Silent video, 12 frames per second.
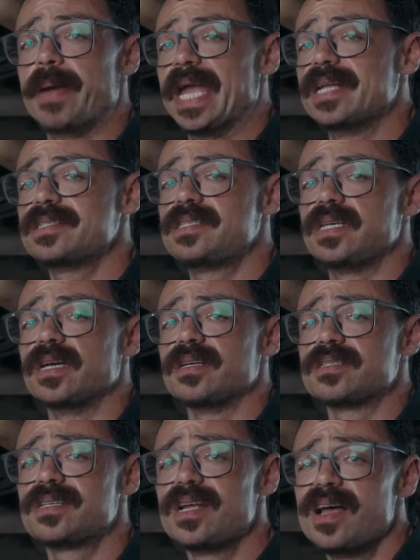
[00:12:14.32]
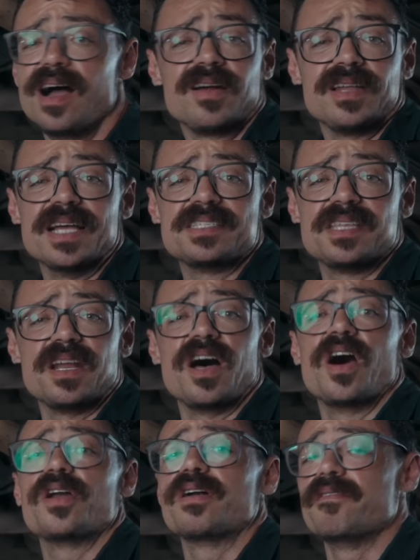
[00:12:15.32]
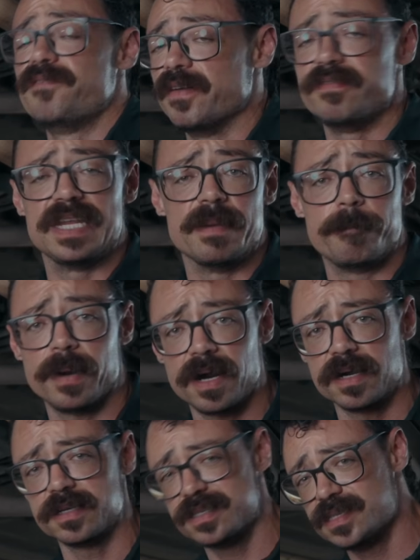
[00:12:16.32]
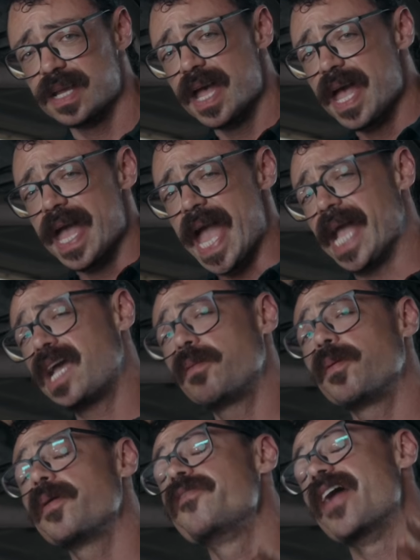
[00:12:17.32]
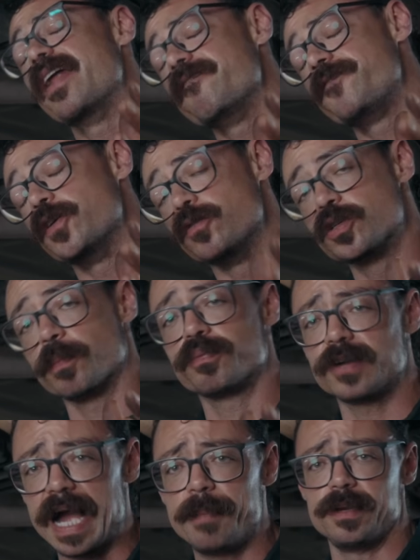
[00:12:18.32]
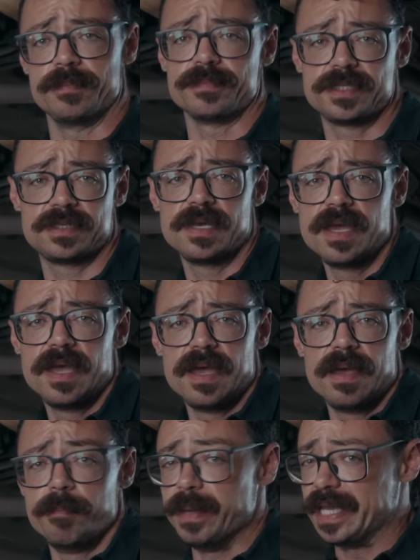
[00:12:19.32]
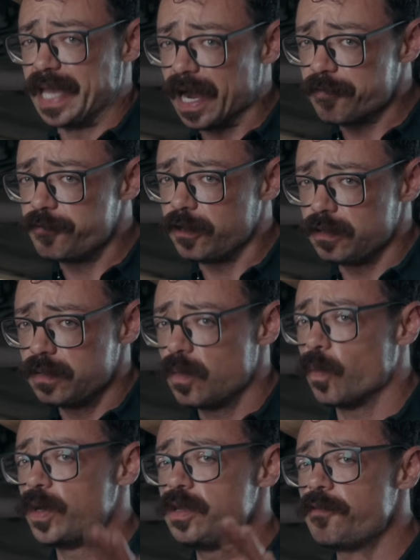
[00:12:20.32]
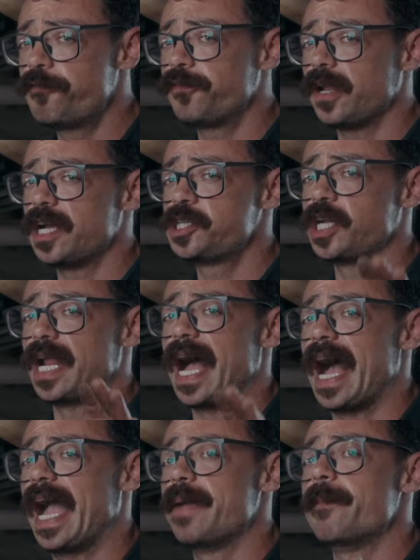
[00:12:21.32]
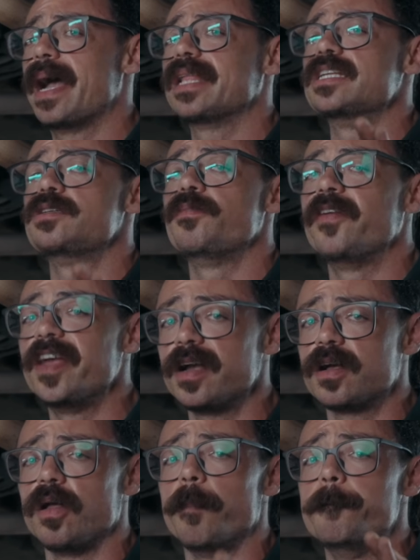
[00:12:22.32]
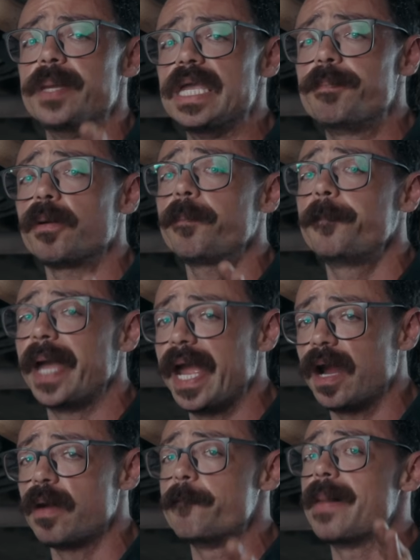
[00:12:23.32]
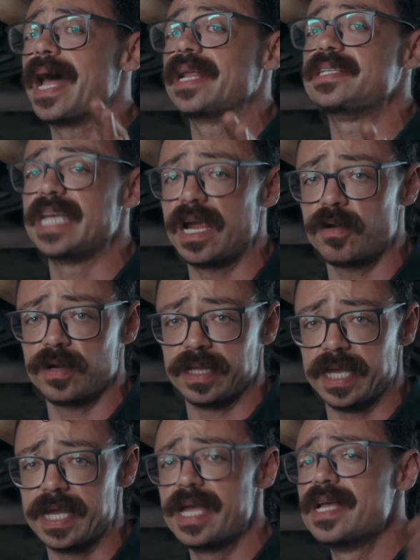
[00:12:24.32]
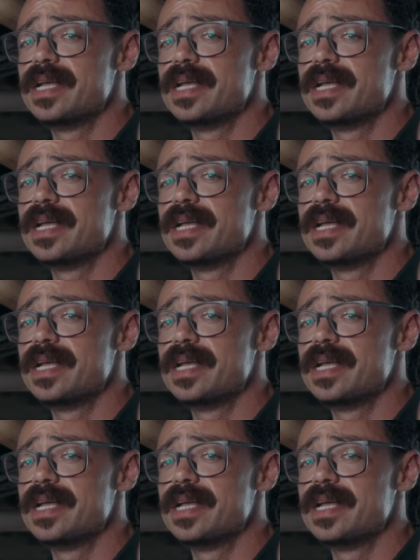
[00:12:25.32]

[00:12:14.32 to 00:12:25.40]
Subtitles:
pan seals are less than 150 in parts and can prevent future problems. Be careful when you flush at a high mileage vehicle. Be prepared monetarily